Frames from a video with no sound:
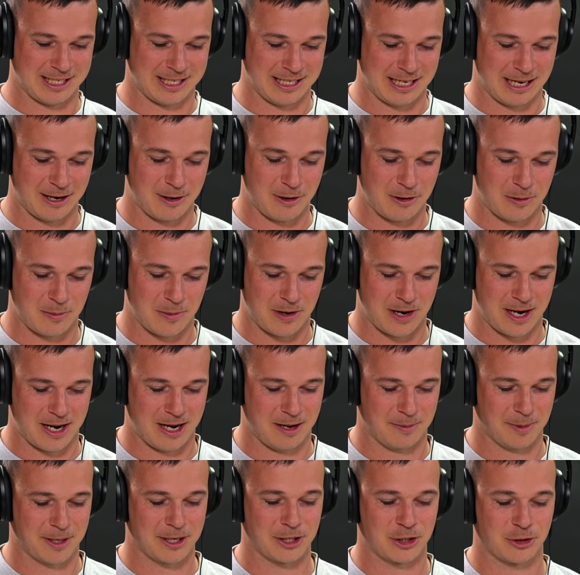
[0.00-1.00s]
stuck on
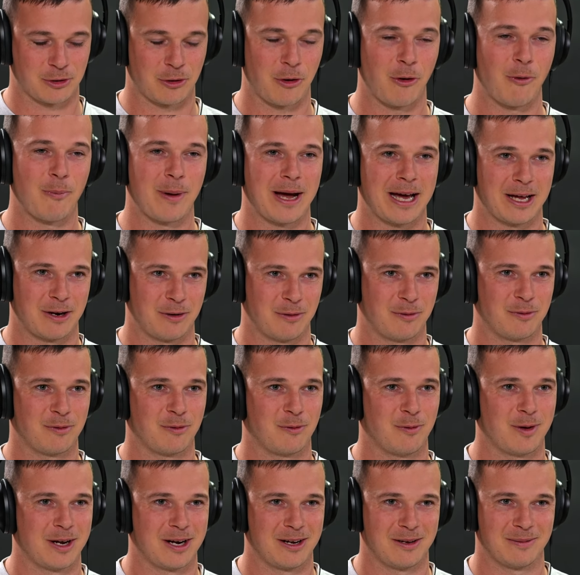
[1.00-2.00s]
my um, control panel
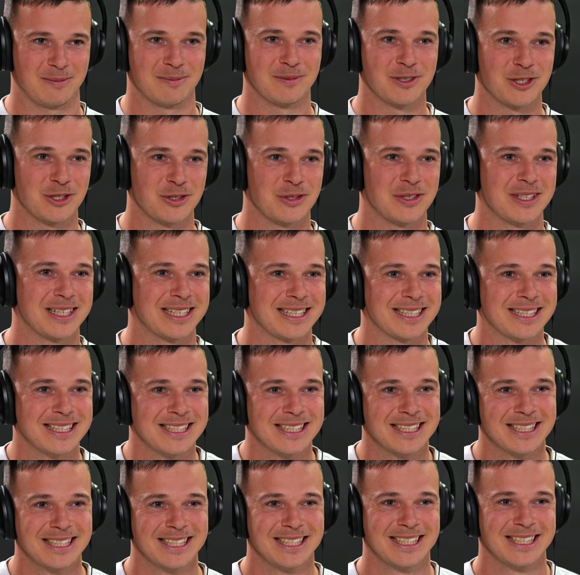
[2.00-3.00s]
for when I'm shooting.
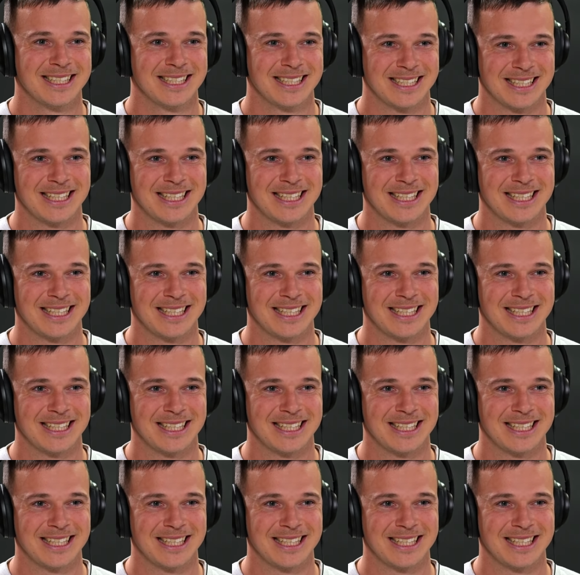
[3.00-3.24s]
Uh huh.